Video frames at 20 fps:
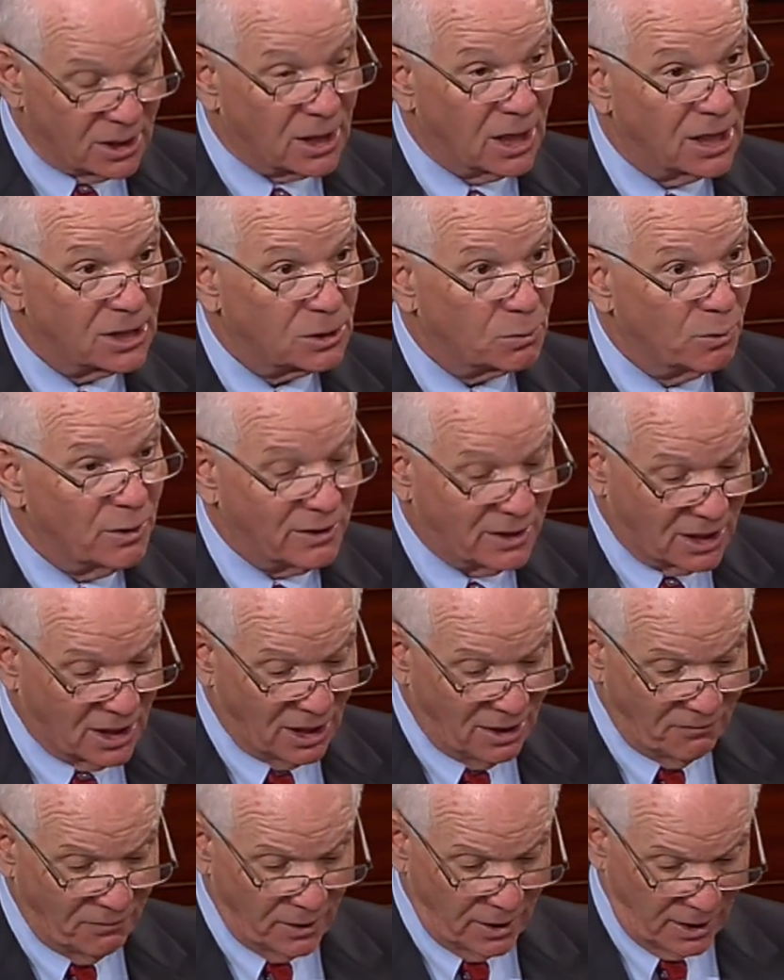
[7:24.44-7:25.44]
us with
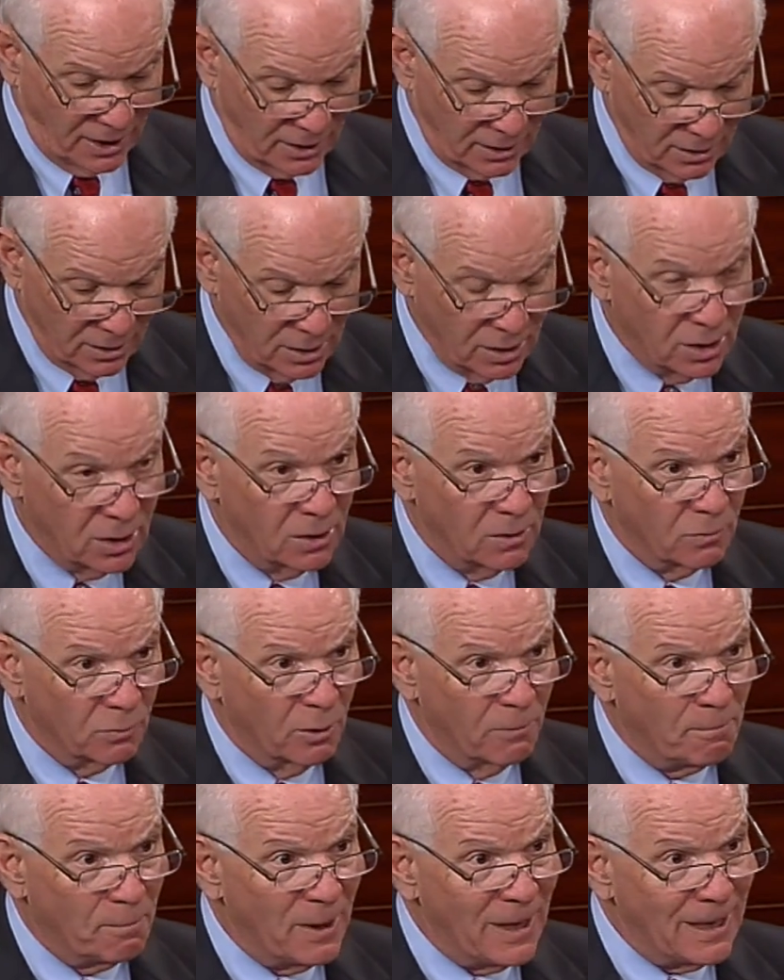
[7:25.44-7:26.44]
governing,
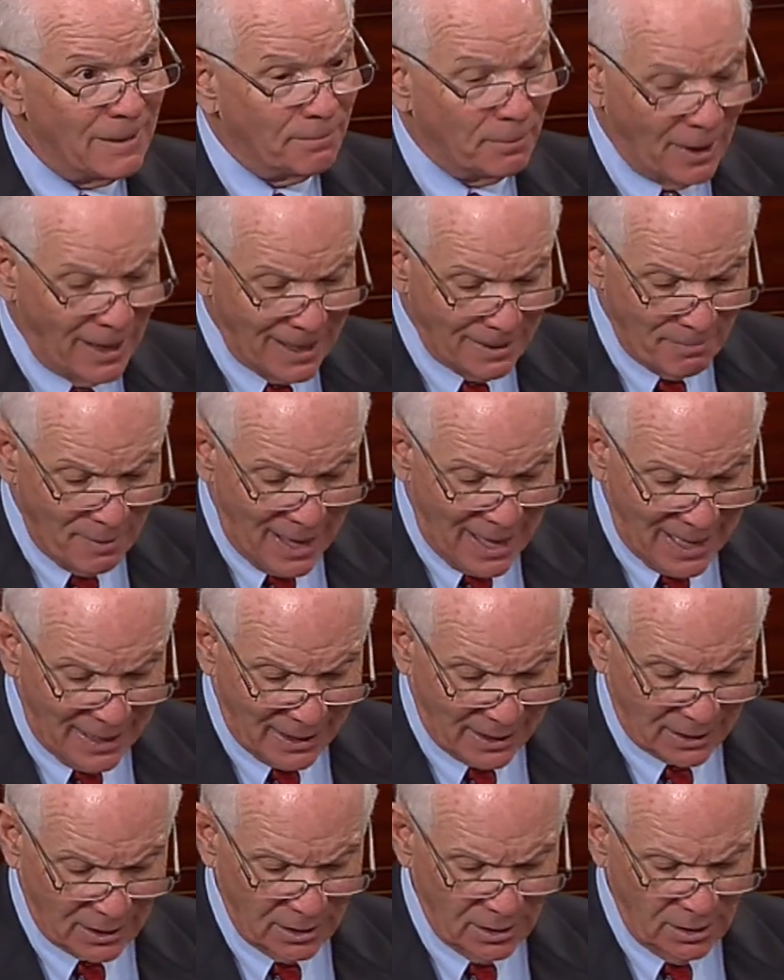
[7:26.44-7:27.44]
with being
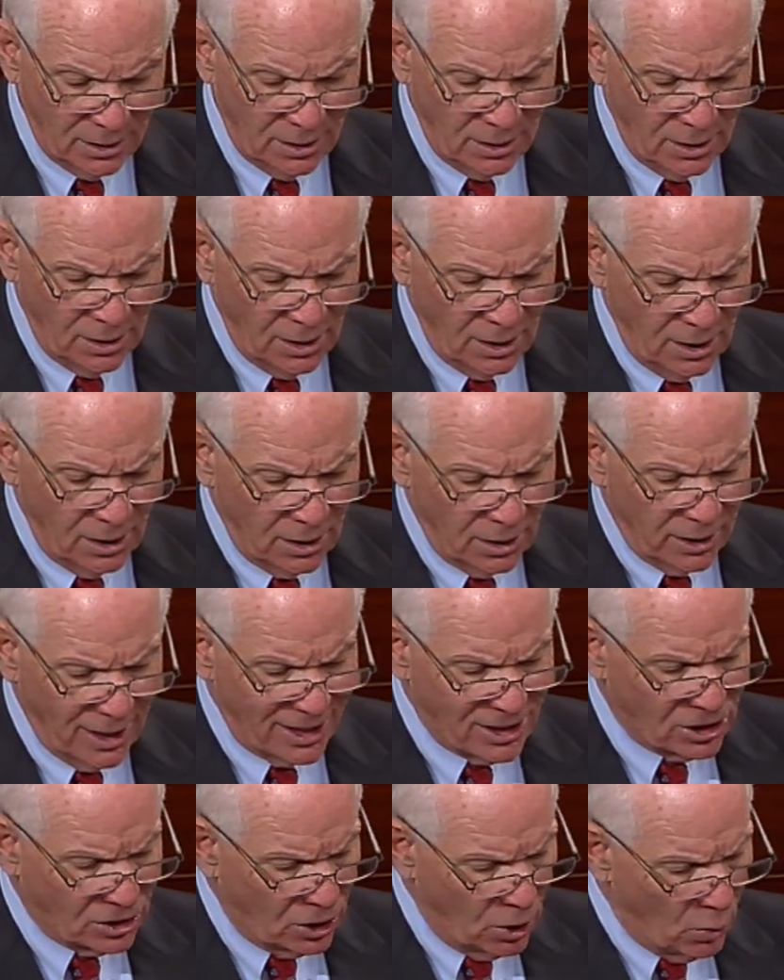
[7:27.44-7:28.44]
pragmatic.
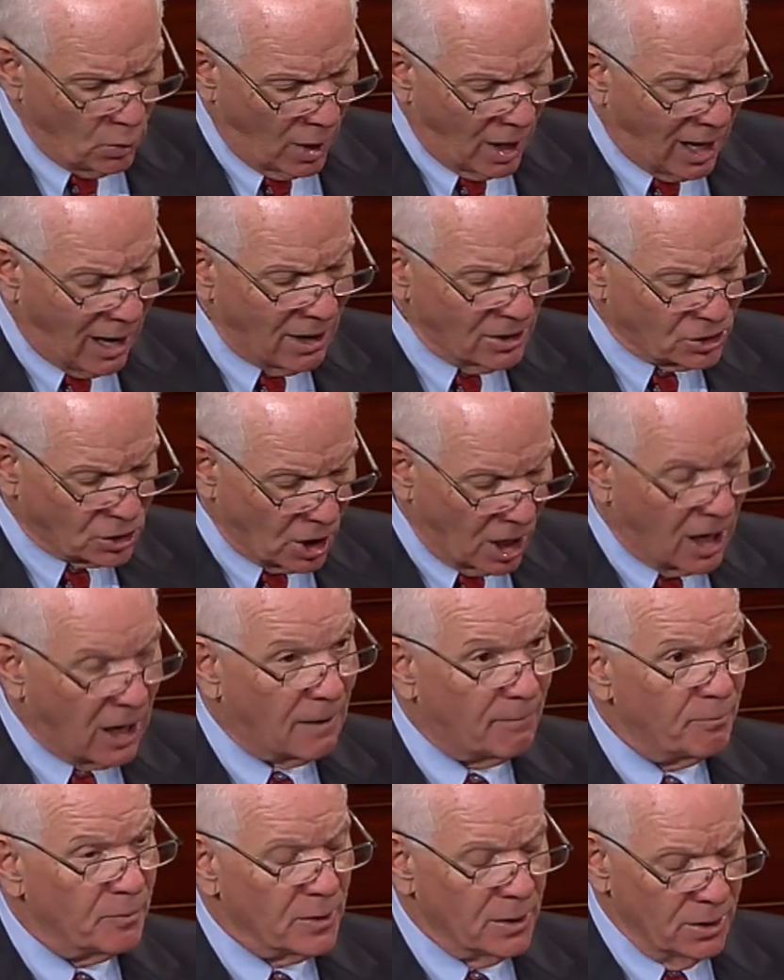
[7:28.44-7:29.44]
Let's do our
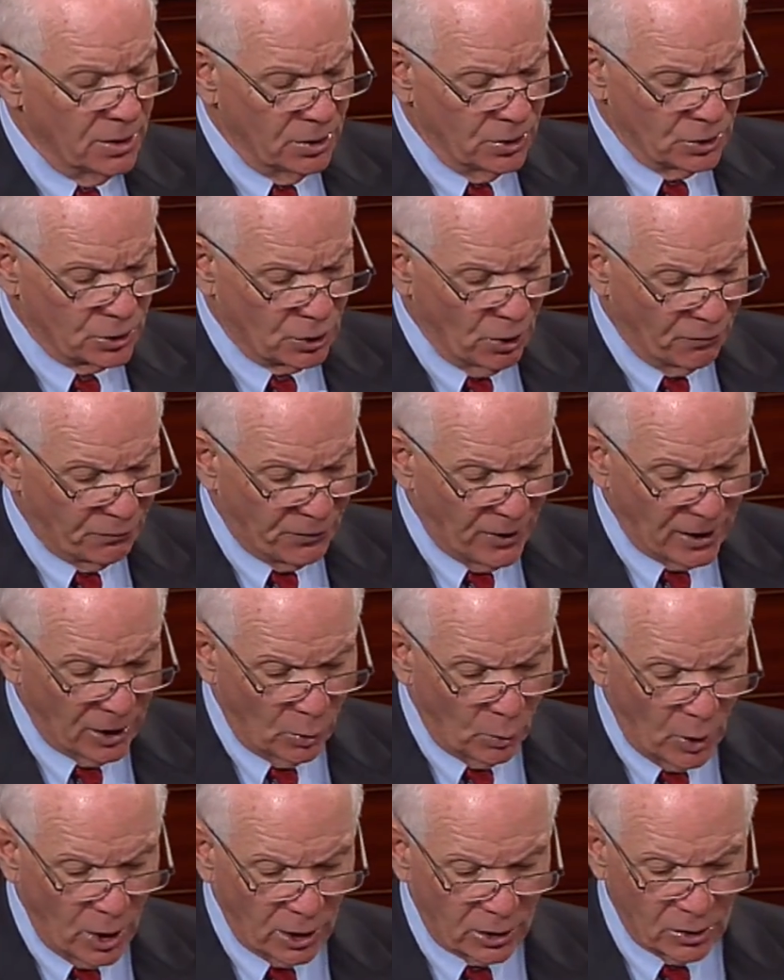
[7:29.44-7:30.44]
job so federal
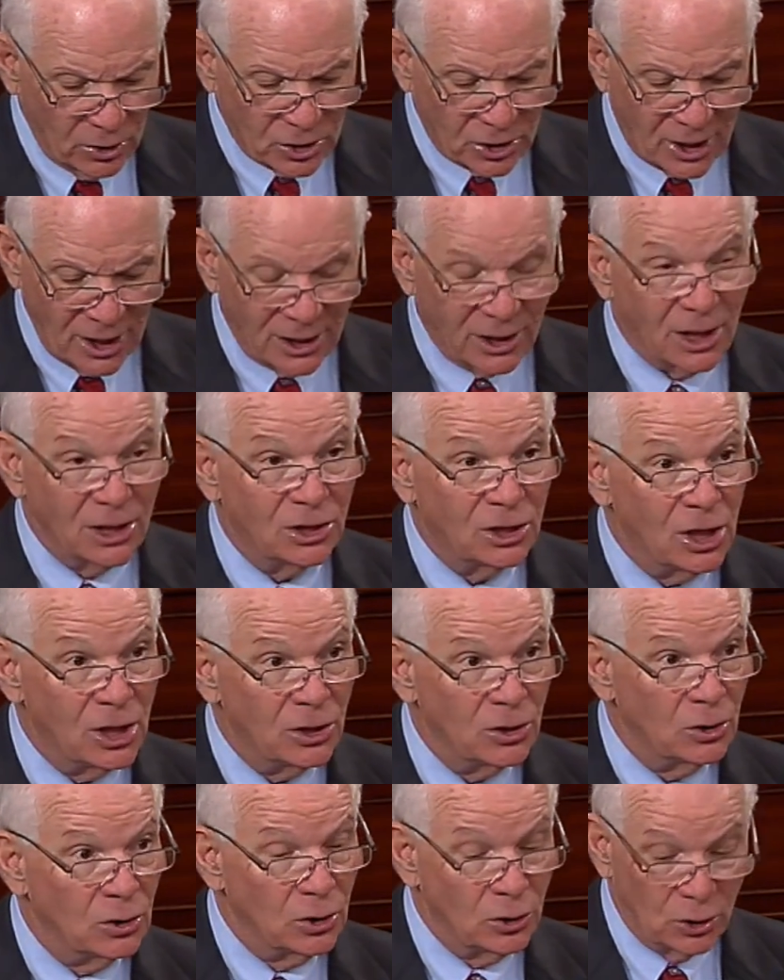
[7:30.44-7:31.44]
workers can
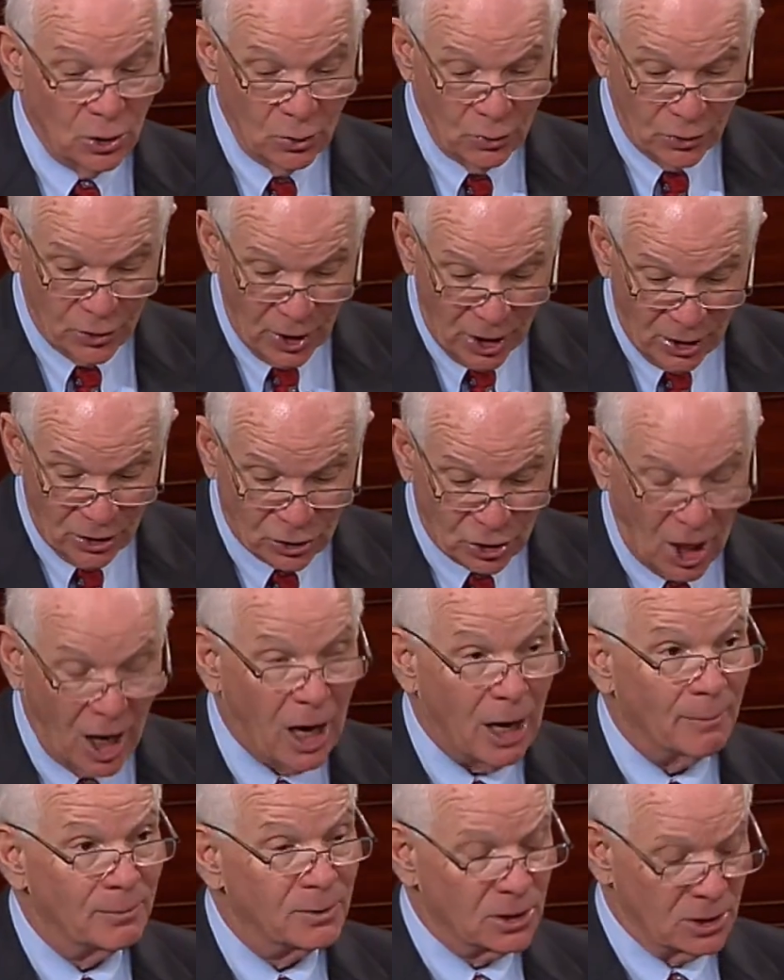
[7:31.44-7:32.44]
continue to do their
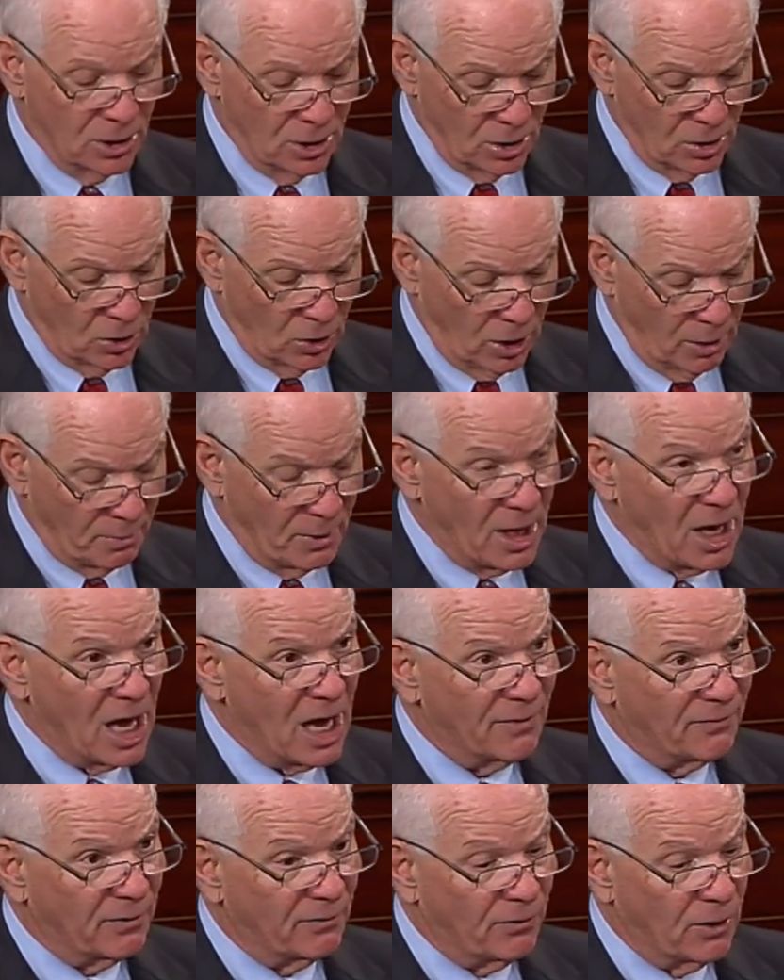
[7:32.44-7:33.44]
jobs on
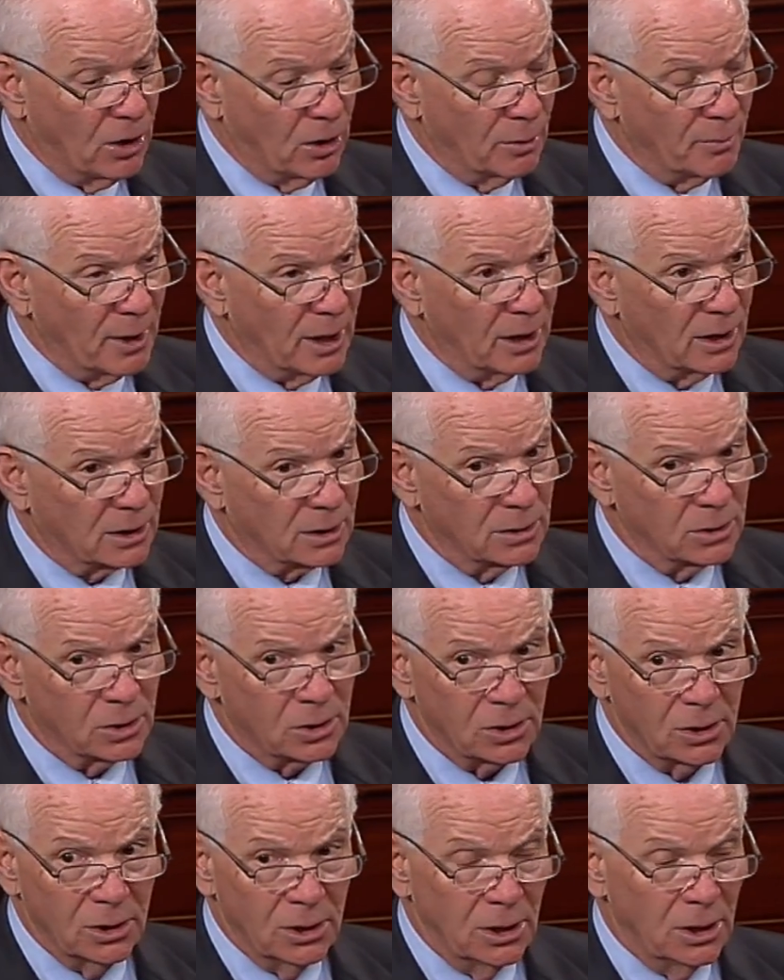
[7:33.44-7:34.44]
behalf of all
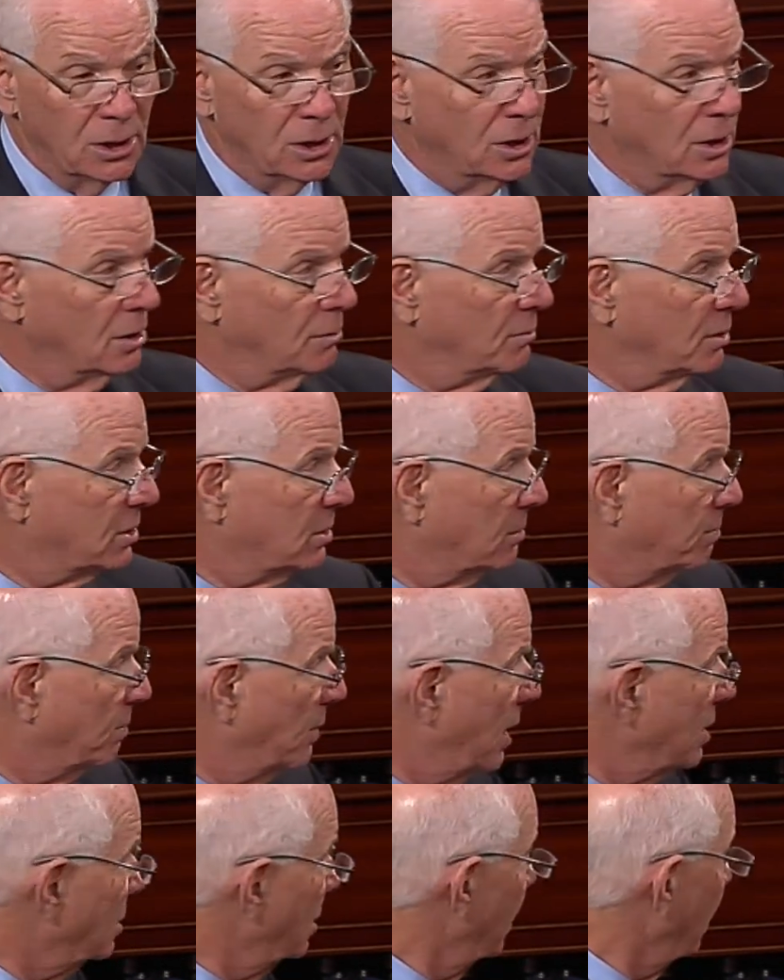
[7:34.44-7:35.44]
Americans. Mr.
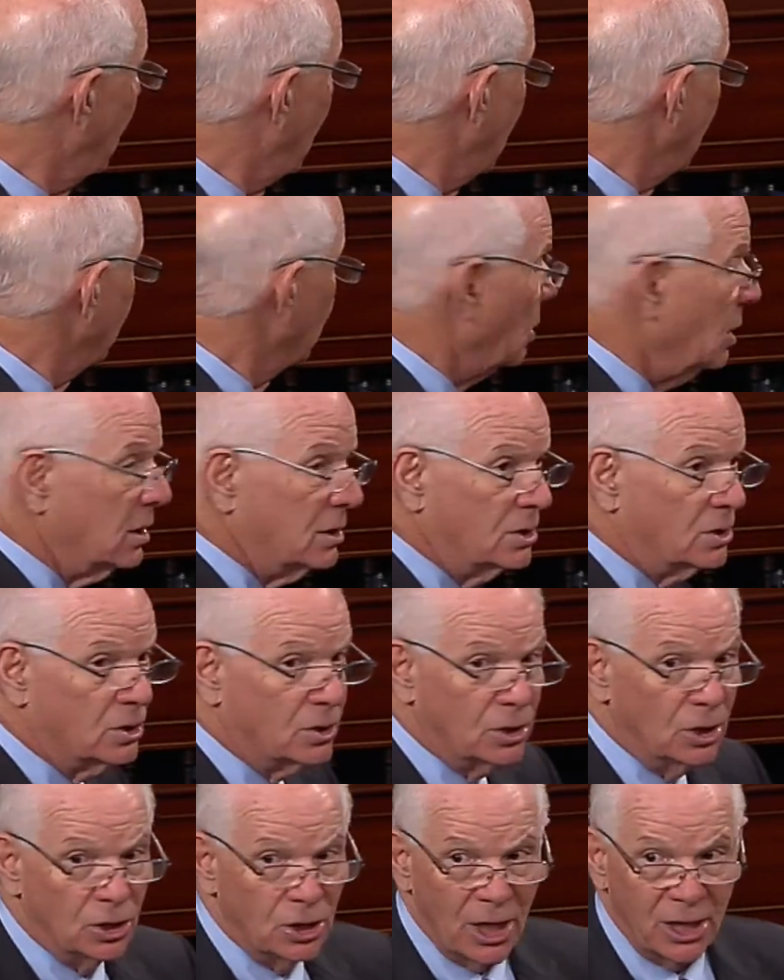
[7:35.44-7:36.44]
President, I would
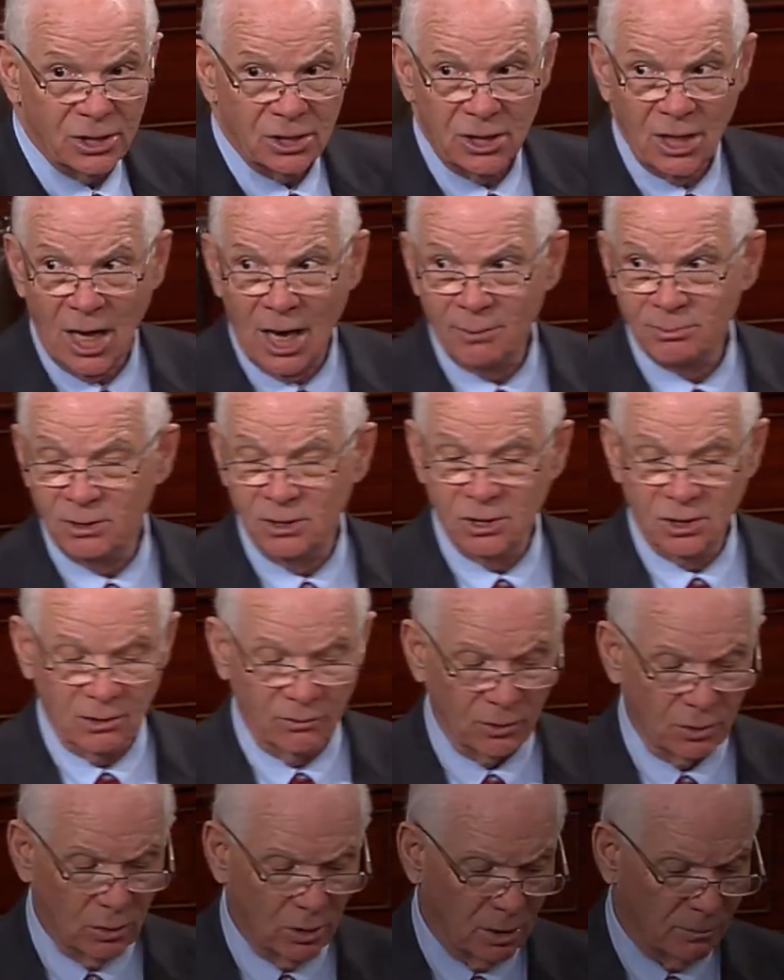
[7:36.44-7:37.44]
suggest the absence of a
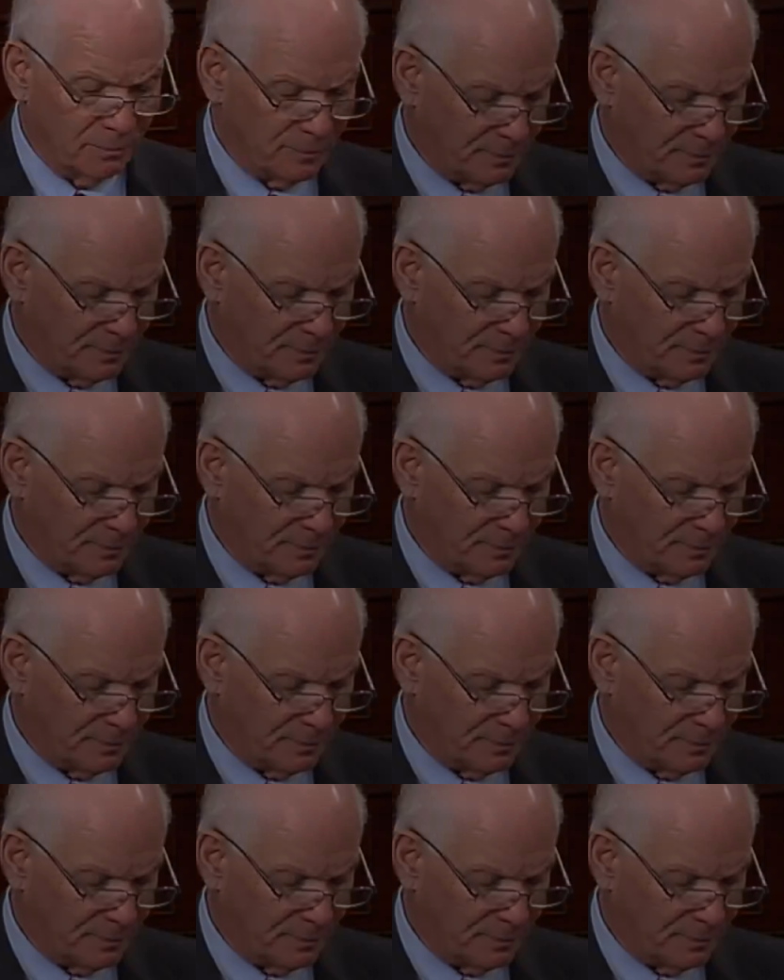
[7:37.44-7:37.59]
quorum.